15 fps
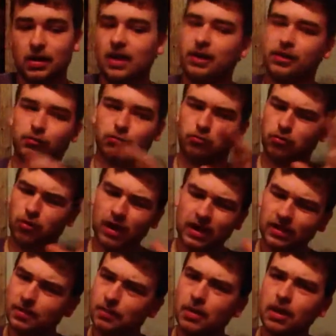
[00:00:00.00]
it's right
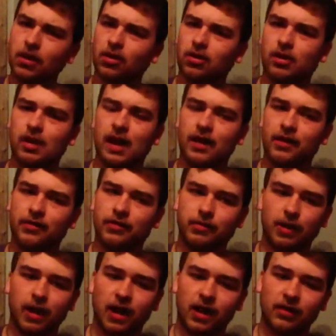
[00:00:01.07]
in the middle out of the
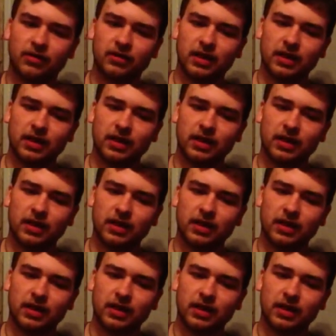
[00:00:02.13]
box.